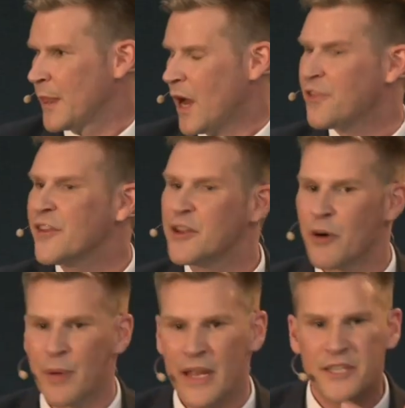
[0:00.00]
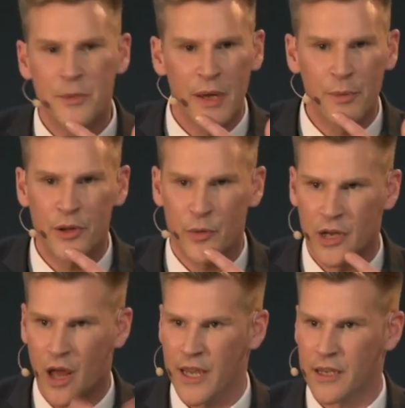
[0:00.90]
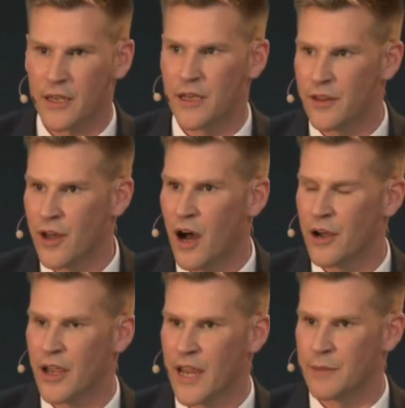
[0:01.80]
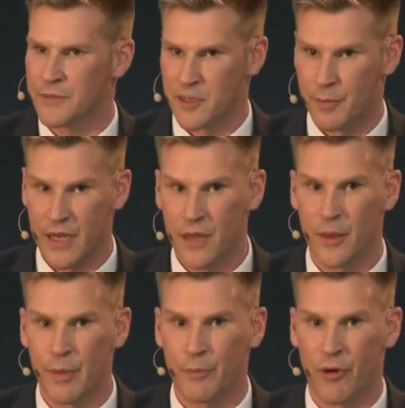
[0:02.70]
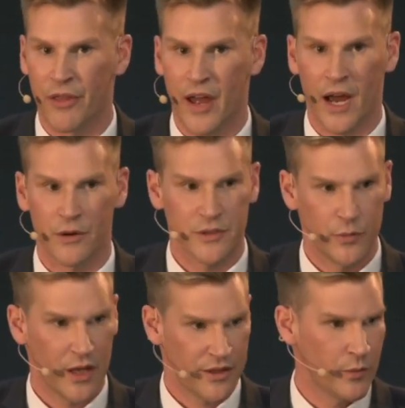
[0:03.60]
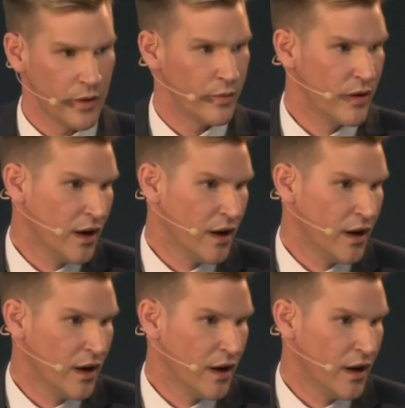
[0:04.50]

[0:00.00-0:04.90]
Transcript: I think there are plenty of people that would like the Hunger Games to be in the Big Brother house, and we I think we,